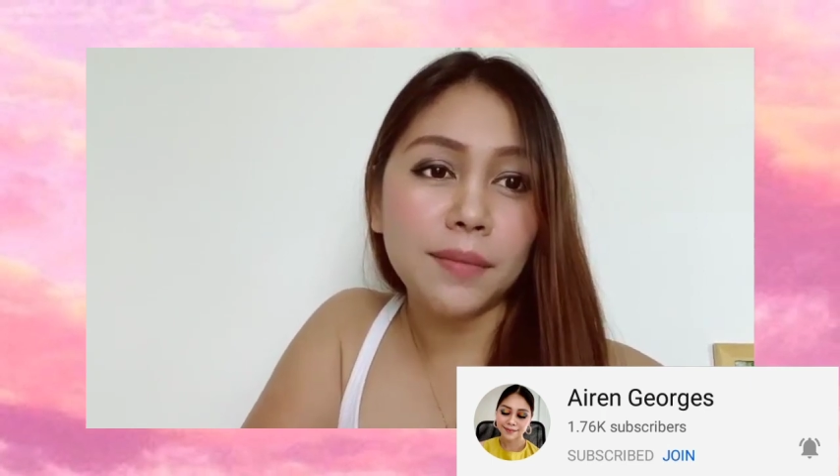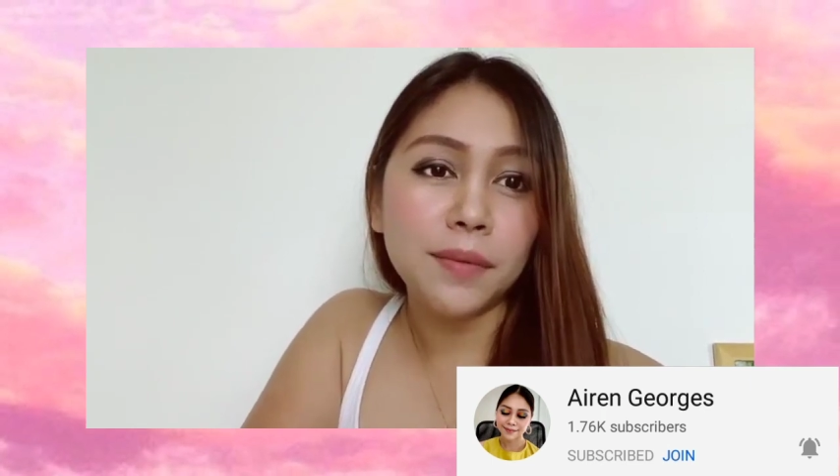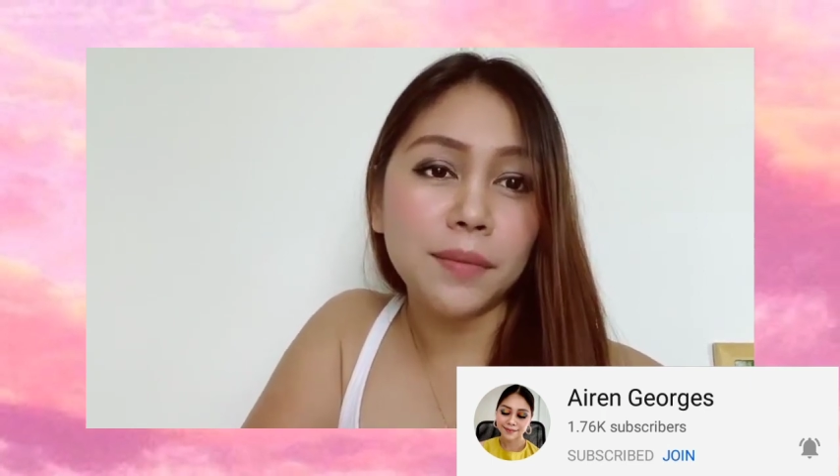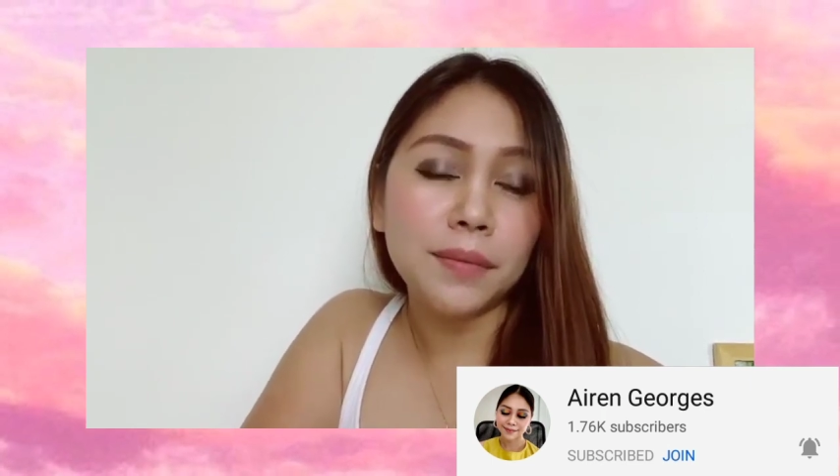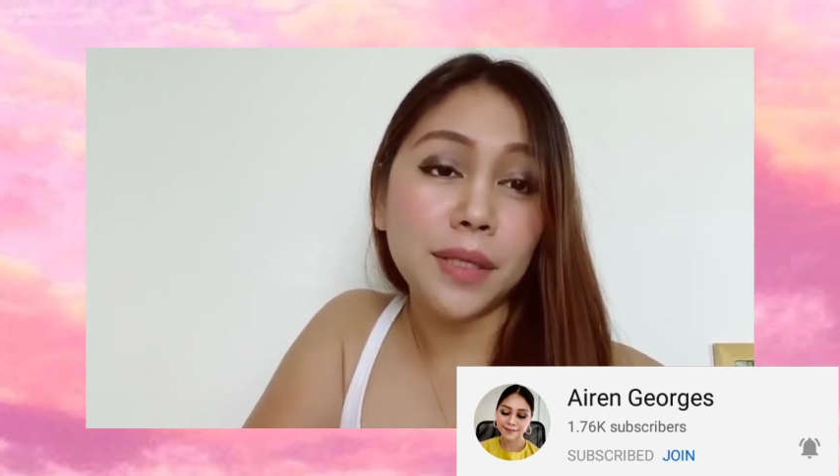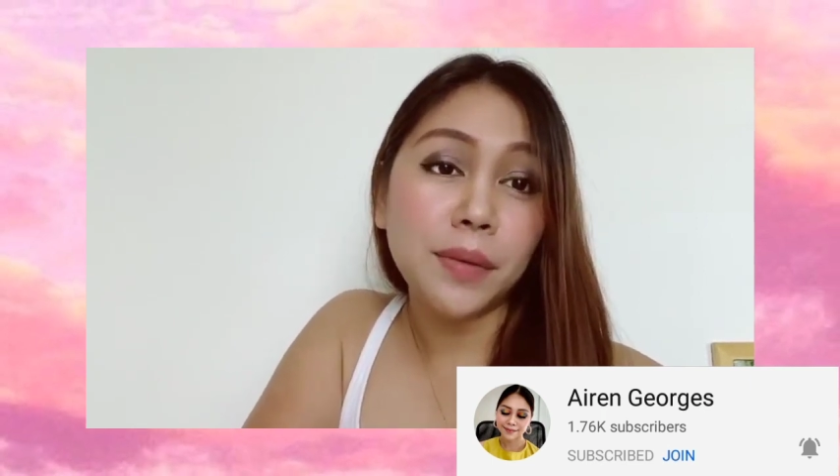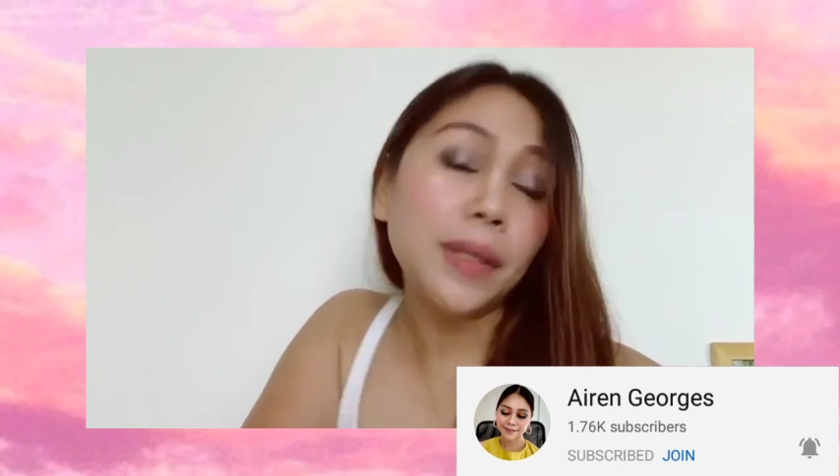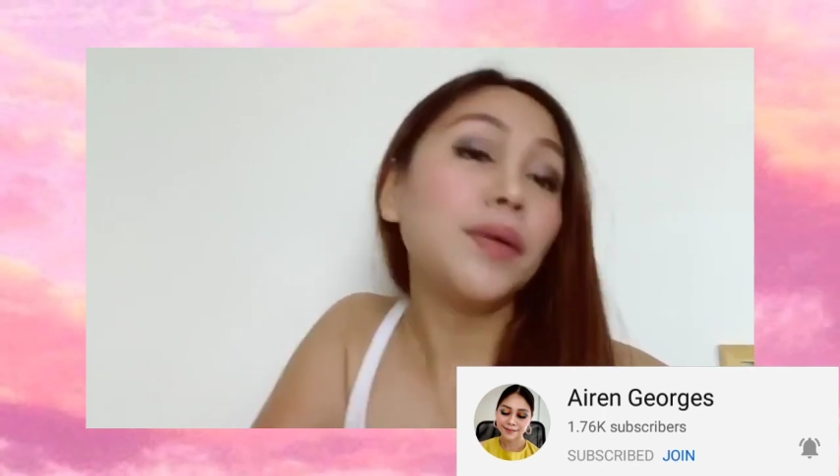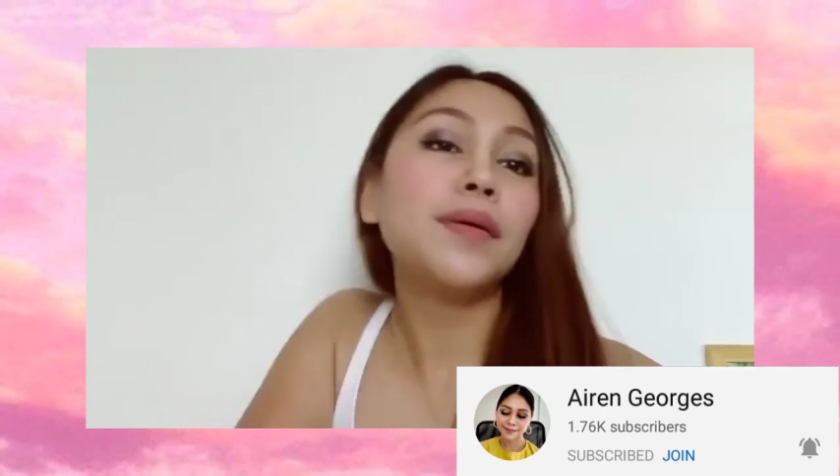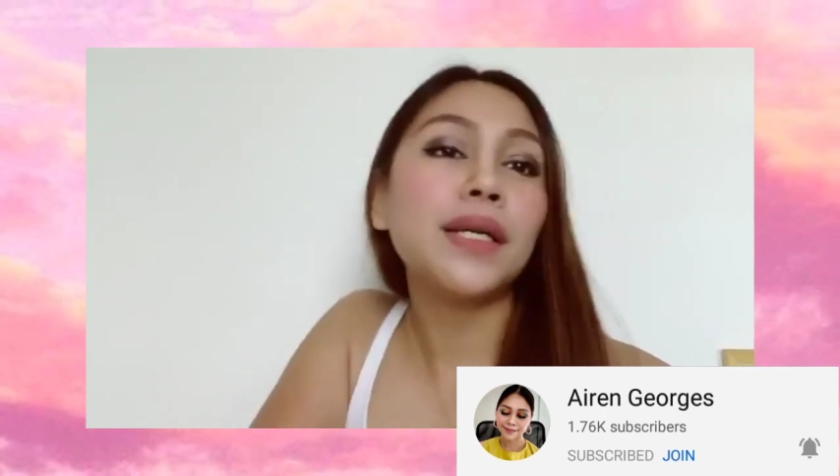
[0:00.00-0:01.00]
By the way,
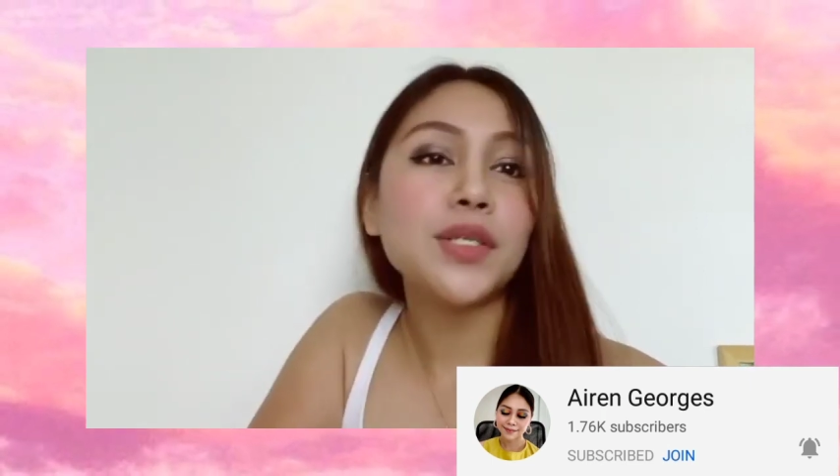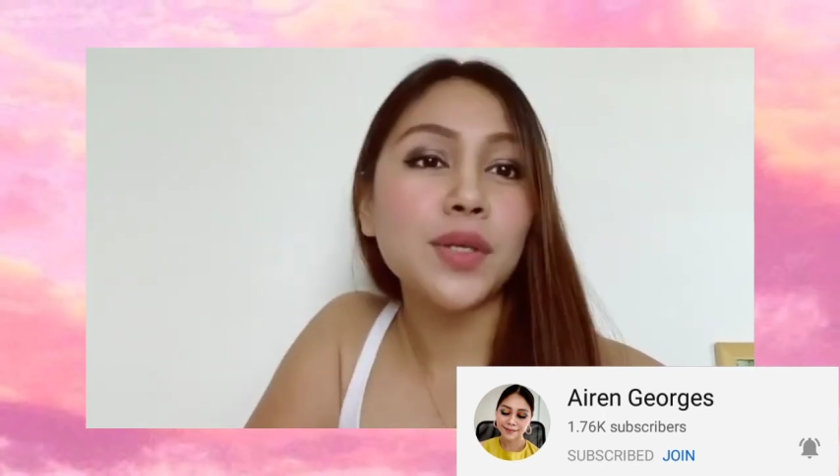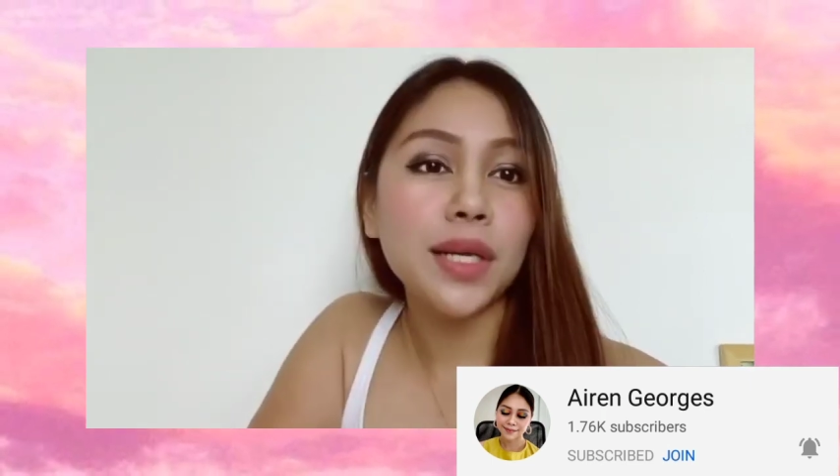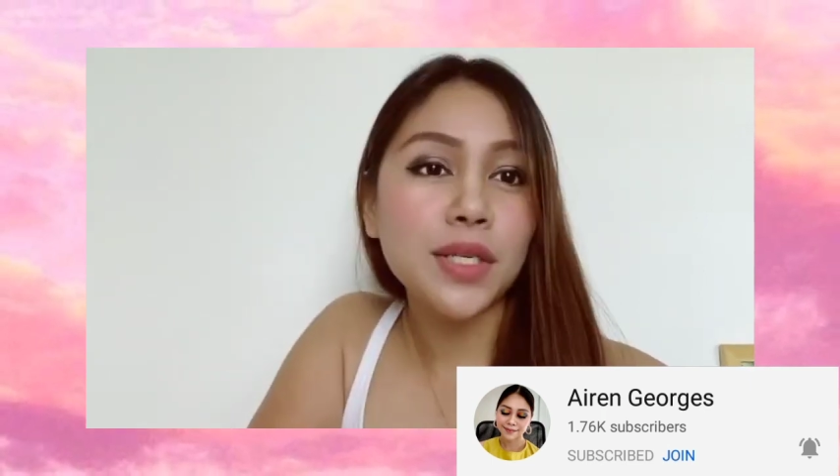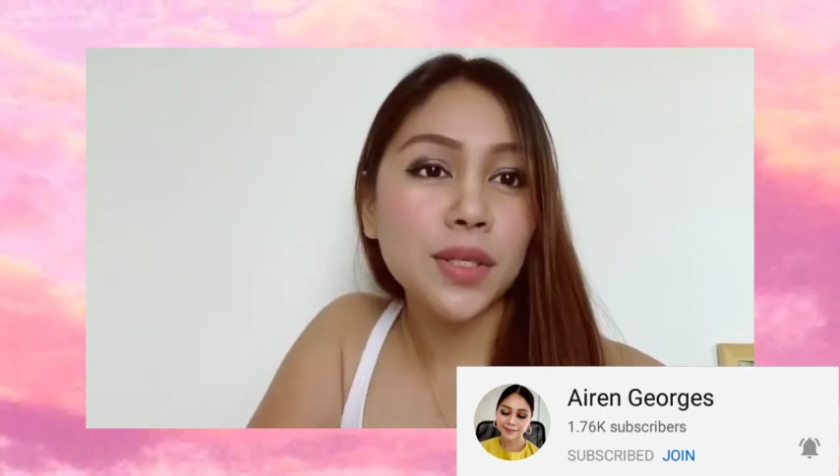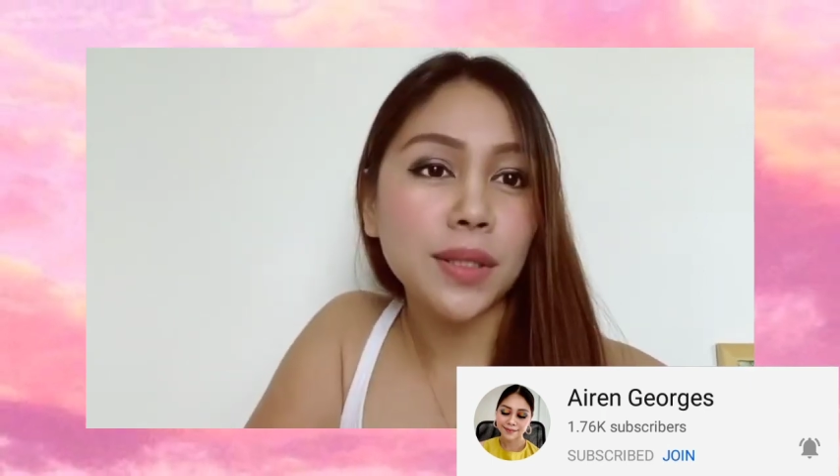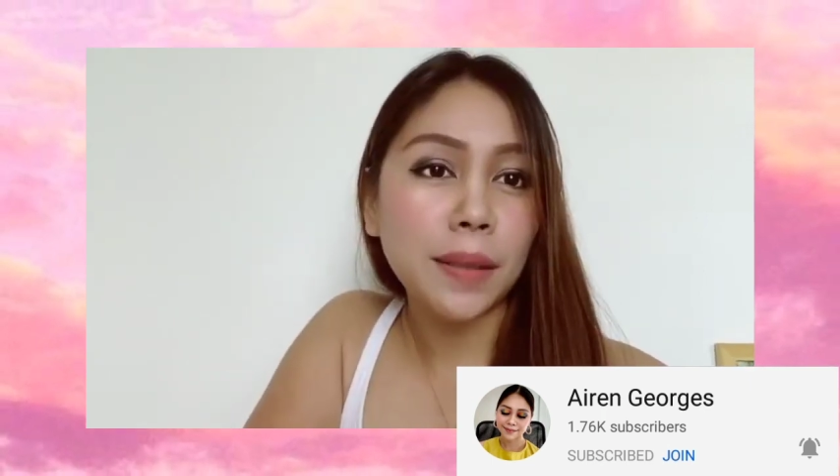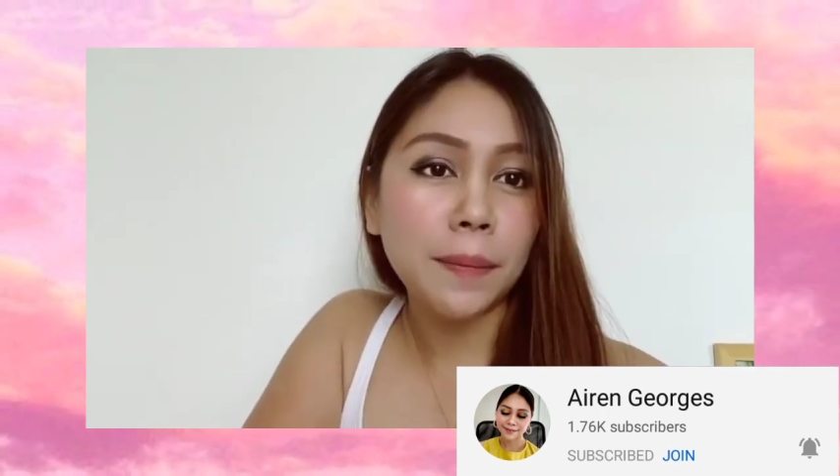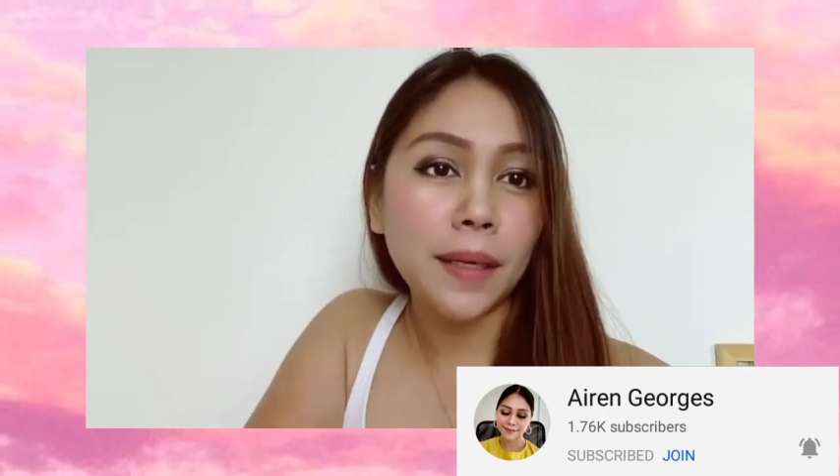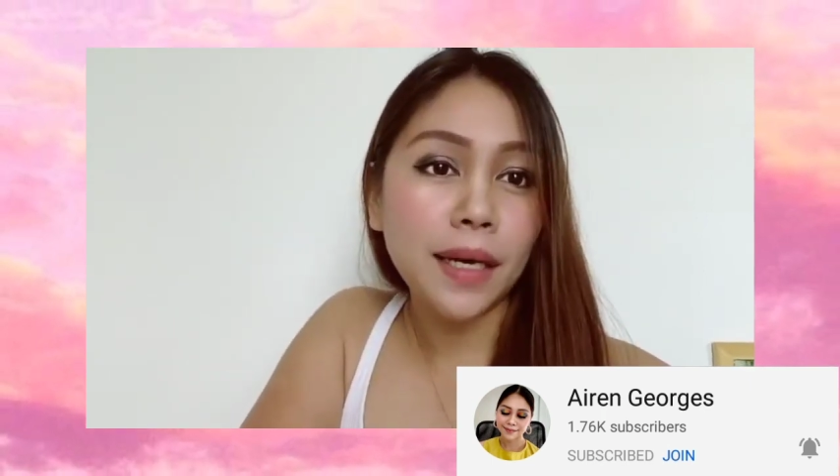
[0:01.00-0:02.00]
congratulations nga
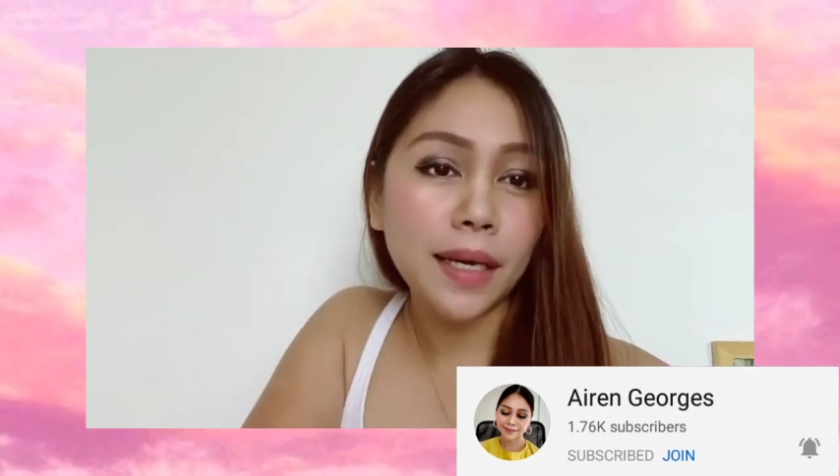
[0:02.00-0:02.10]
pala kay